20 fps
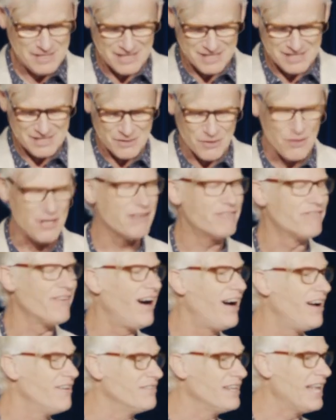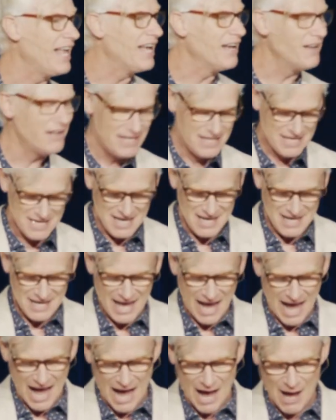he's 35 now,
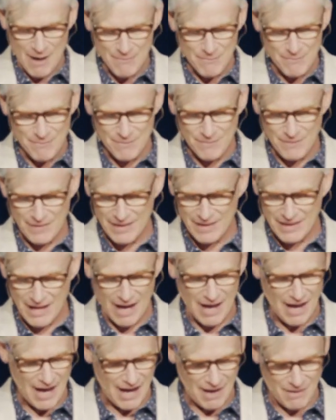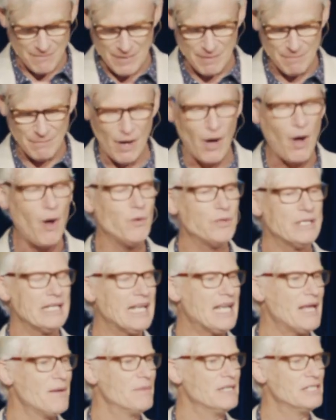I remember holding
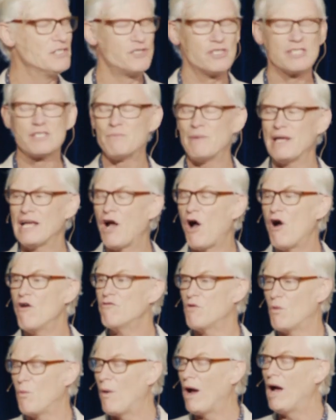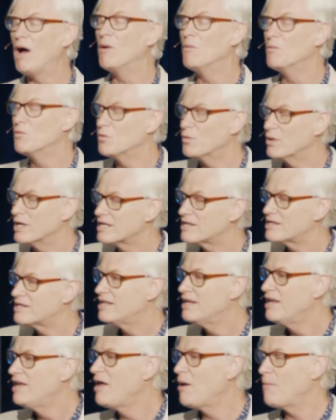him and just being overwhelmed with
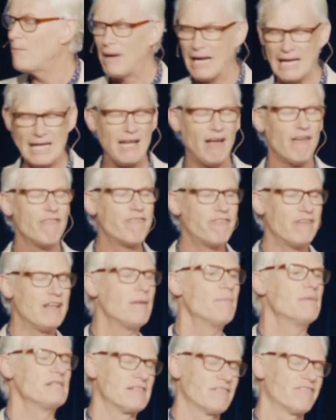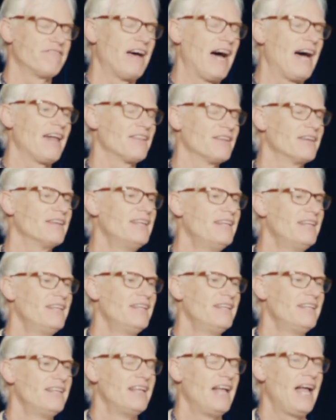my love for him as a father.
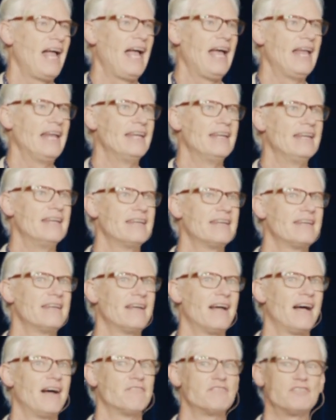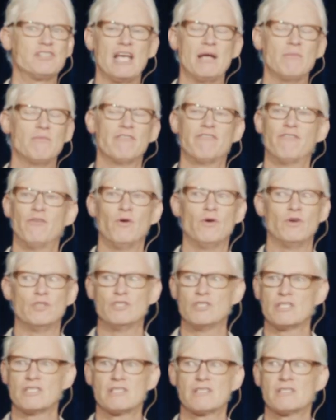And I've shared before
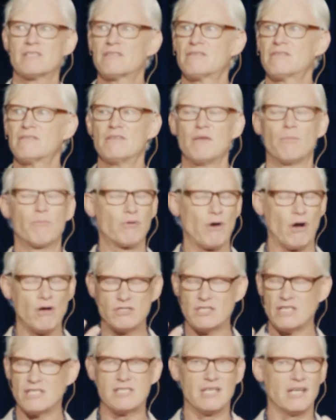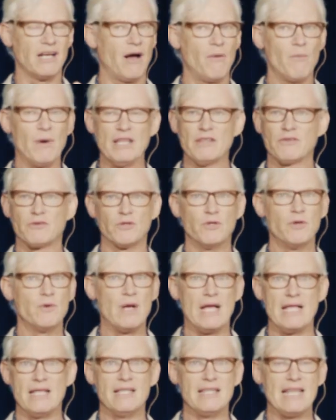just the processing I went through
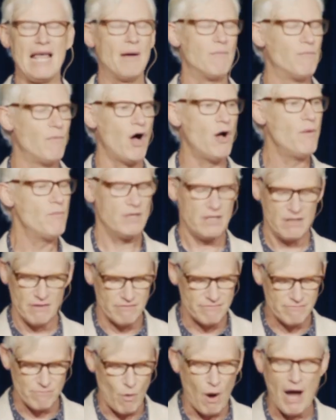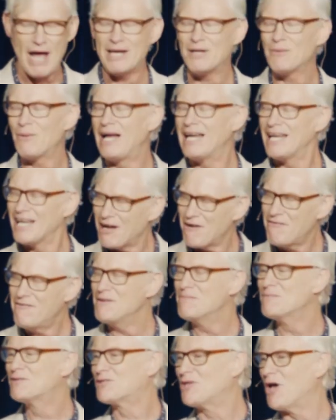in that moment of, why do I love
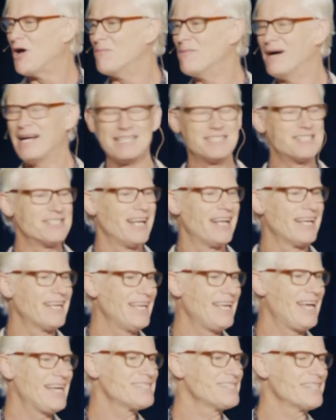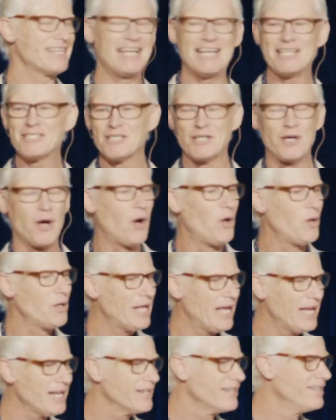him so much? Like, he hasn't kicked a goal
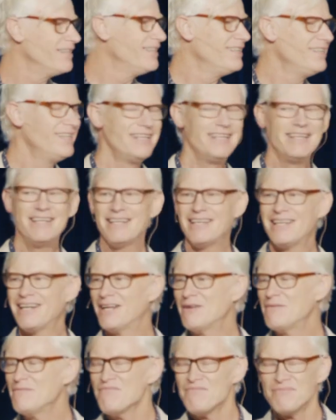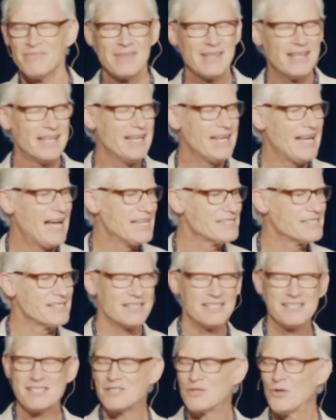yet. You know, he
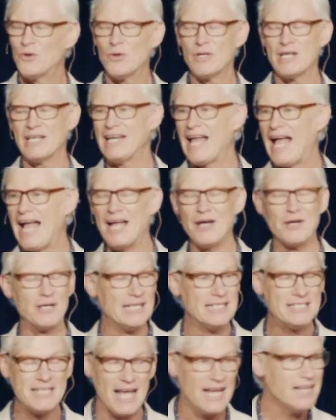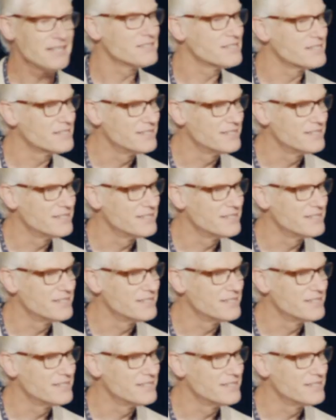hasn't scored an A on a test.